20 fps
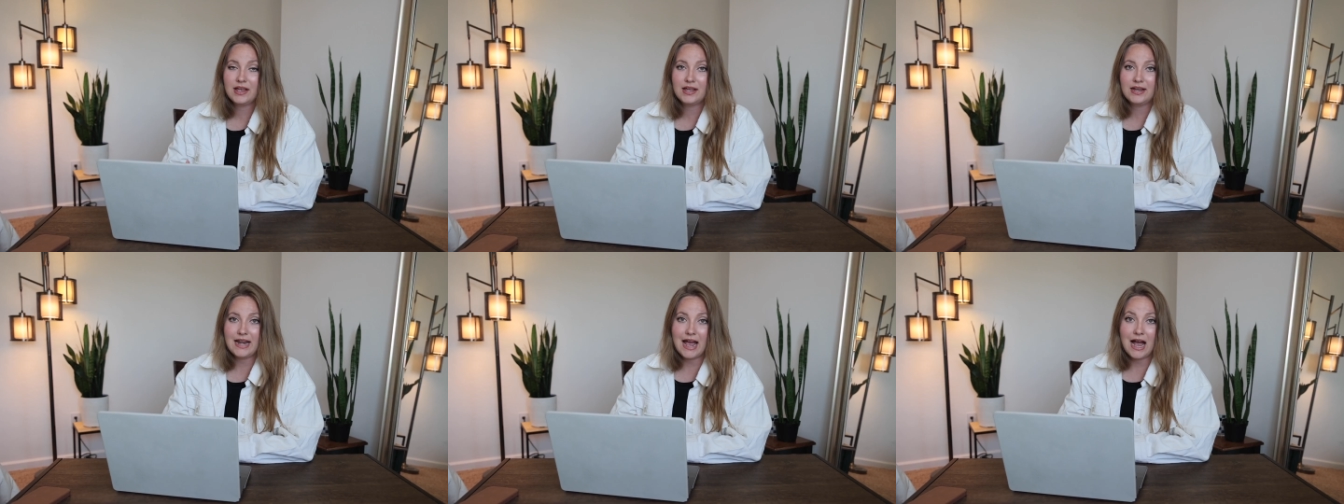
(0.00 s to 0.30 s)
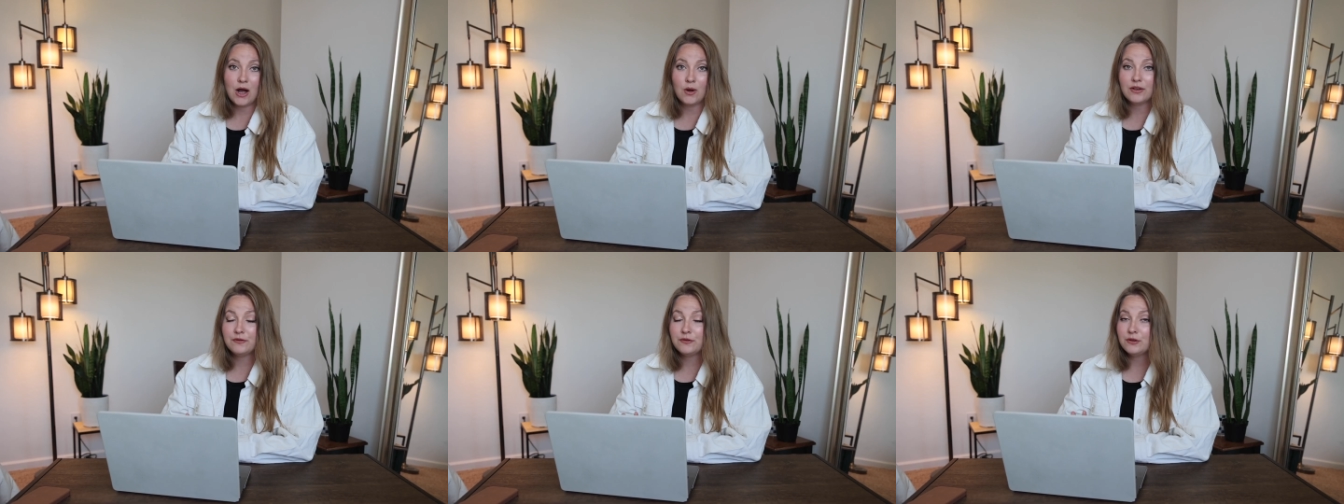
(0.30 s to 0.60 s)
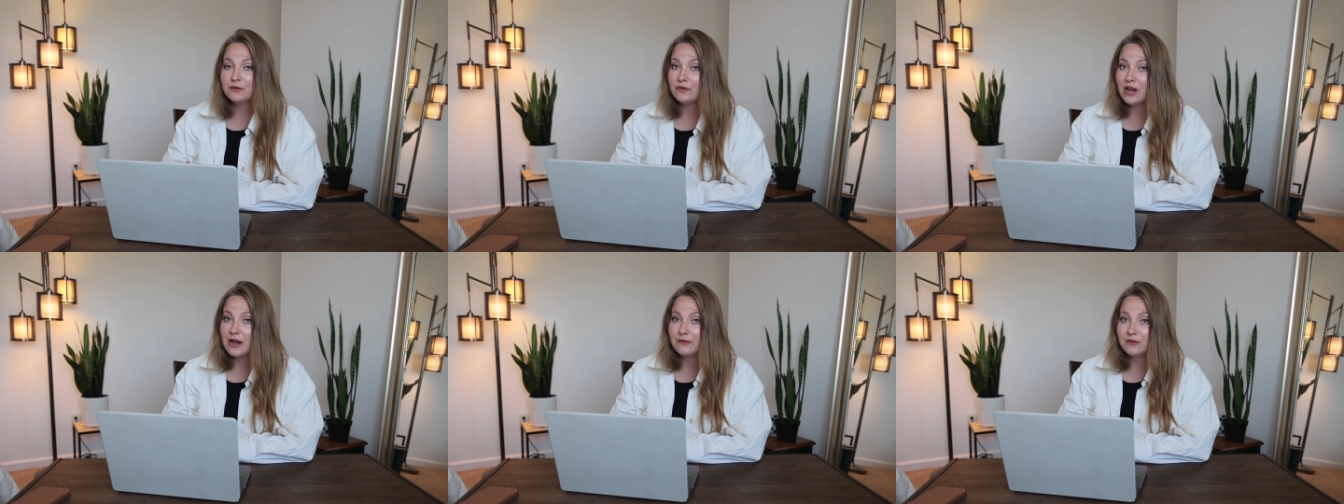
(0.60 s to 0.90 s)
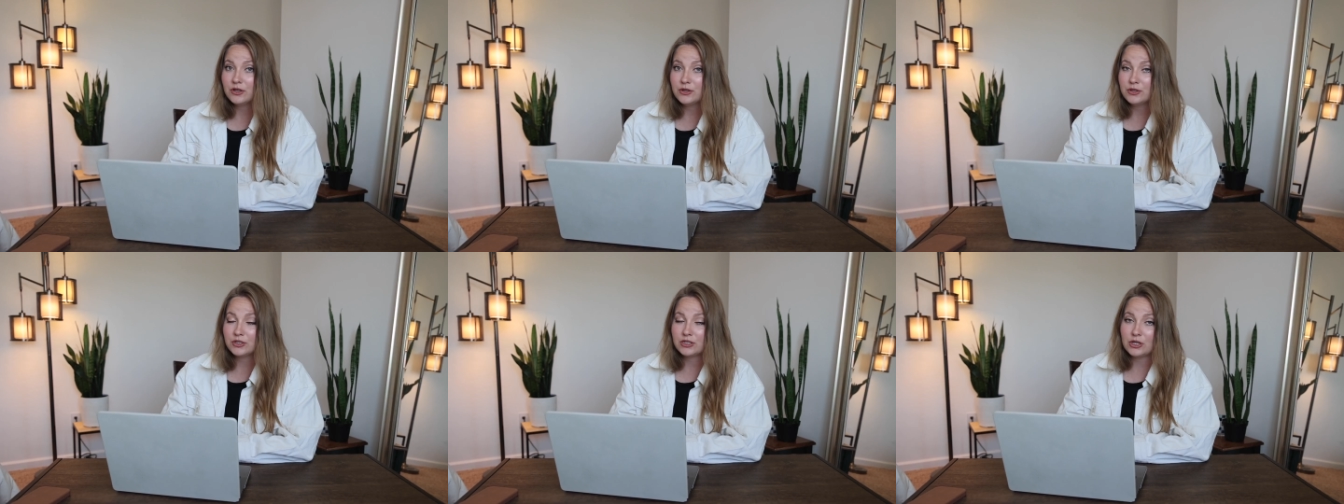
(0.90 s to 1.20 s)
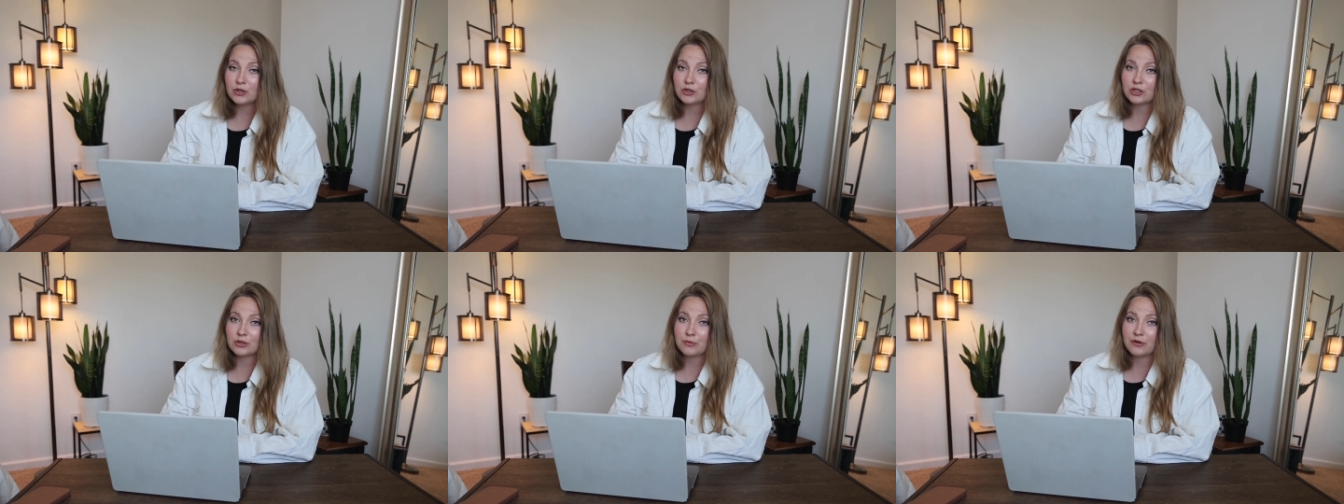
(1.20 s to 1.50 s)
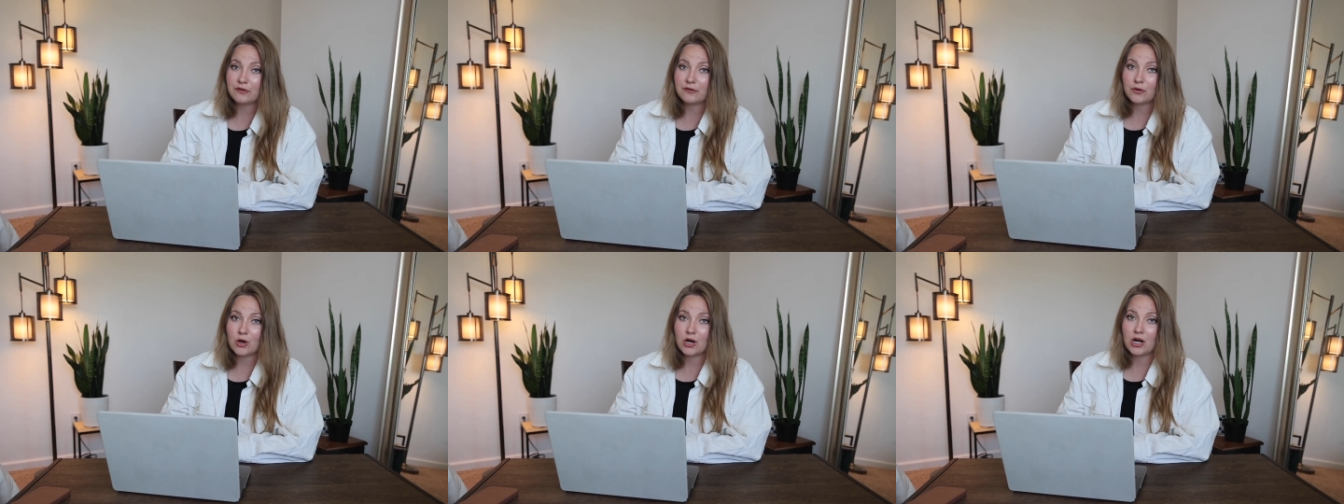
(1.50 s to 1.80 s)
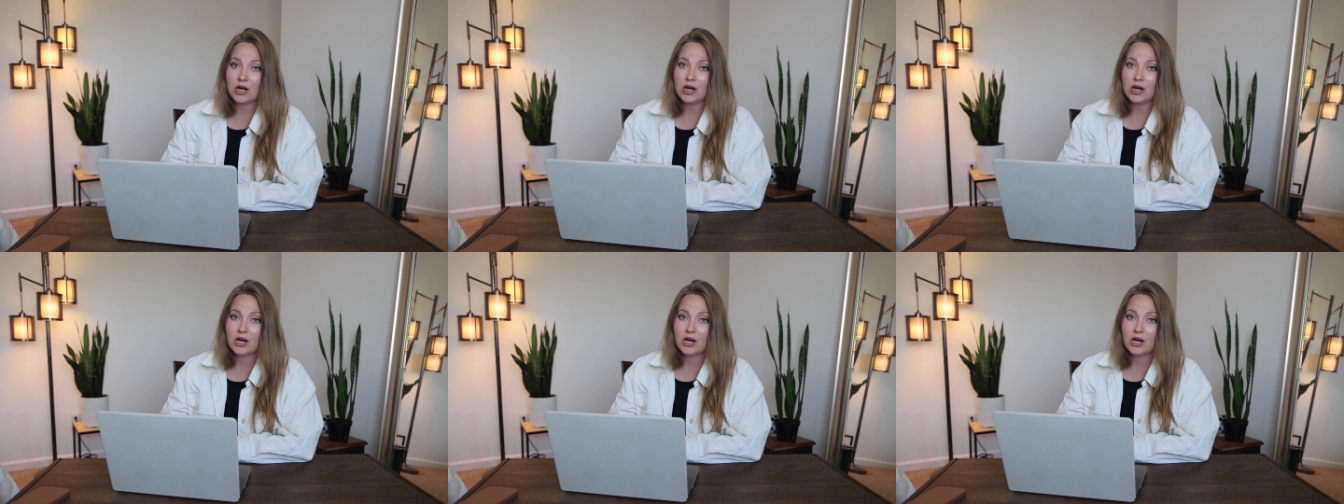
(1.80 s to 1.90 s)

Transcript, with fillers: Now, if you've never used Notion before,